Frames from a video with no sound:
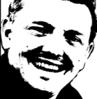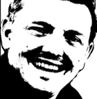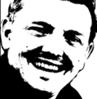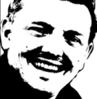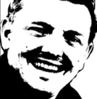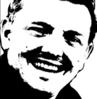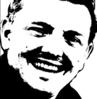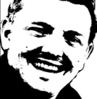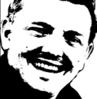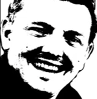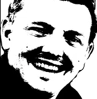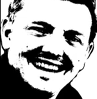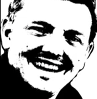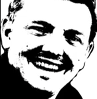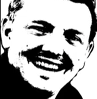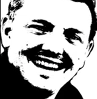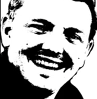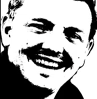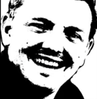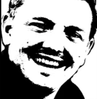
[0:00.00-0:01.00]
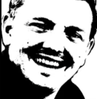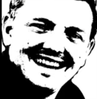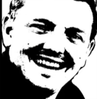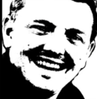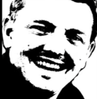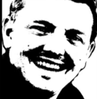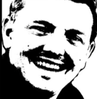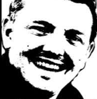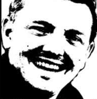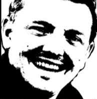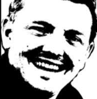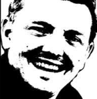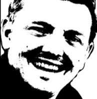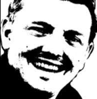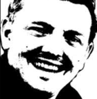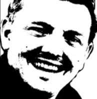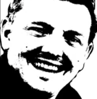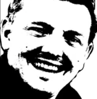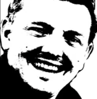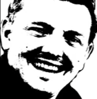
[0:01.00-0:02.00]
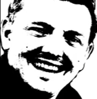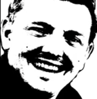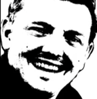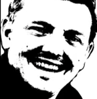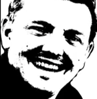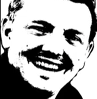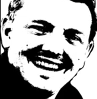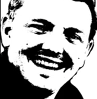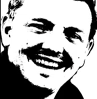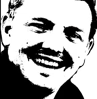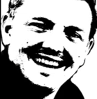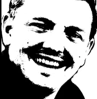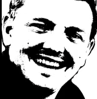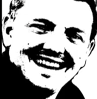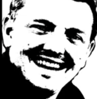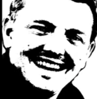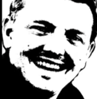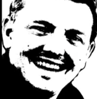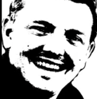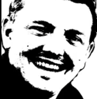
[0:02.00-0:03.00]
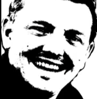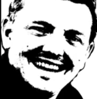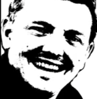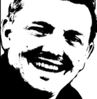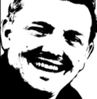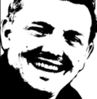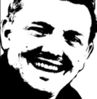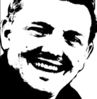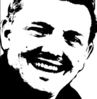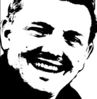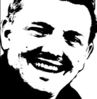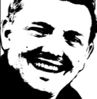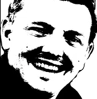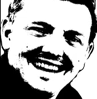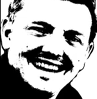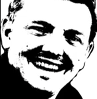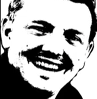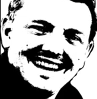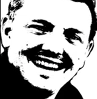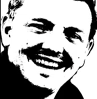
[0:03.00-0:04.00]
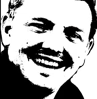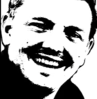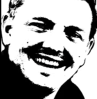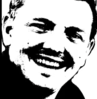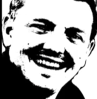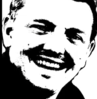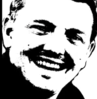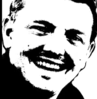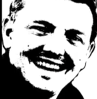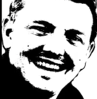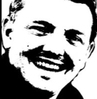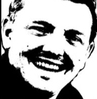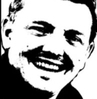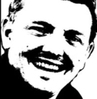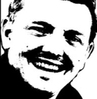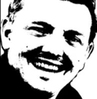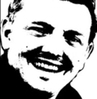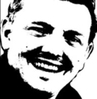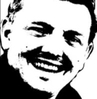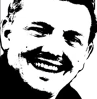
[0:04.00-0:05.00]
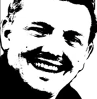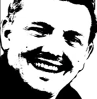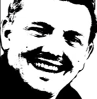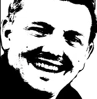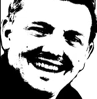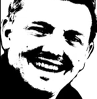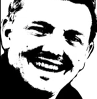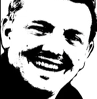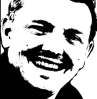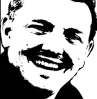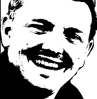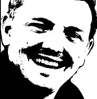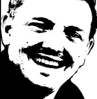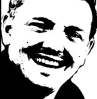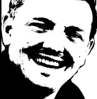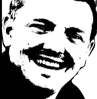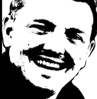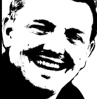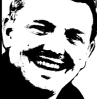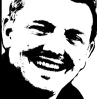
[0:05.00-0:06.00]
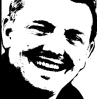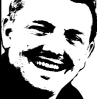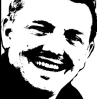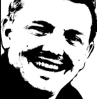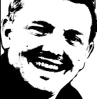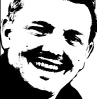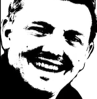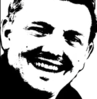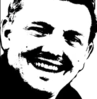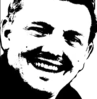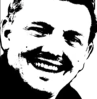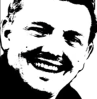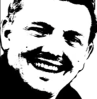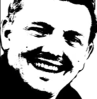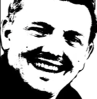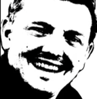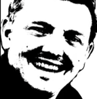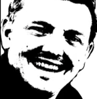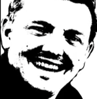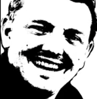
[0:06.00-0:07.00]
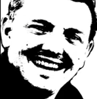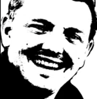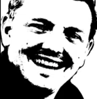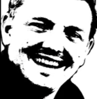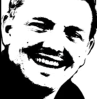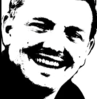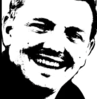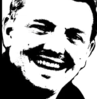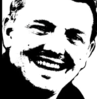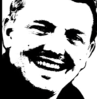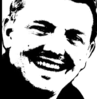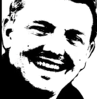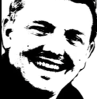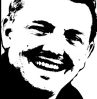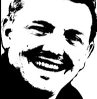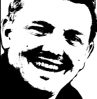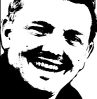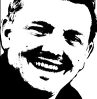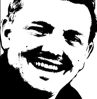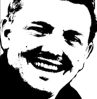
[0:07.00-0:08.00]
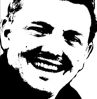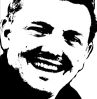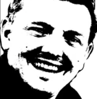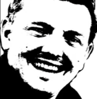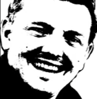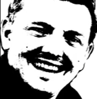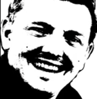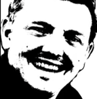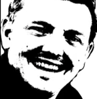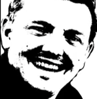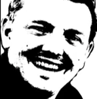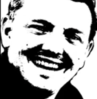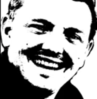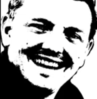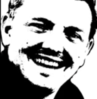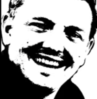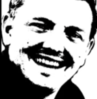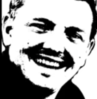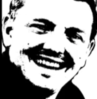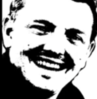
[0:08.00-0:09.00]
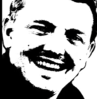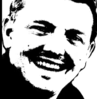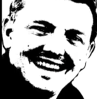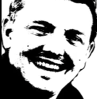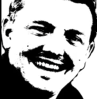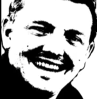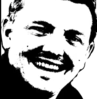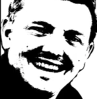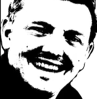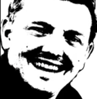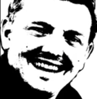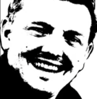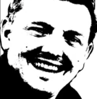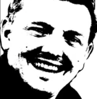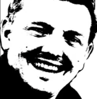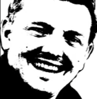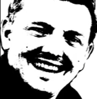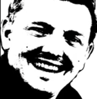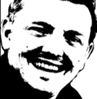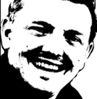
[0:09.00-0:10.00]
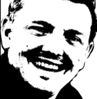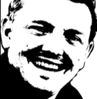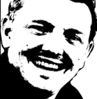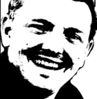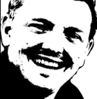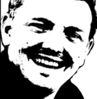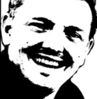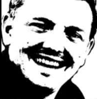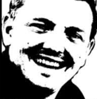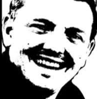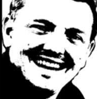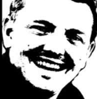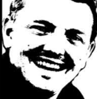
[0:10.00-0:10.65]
Yeah, it's unfathomable how it was allowed to go on too. Like maybe they didn't realize what was happening up in the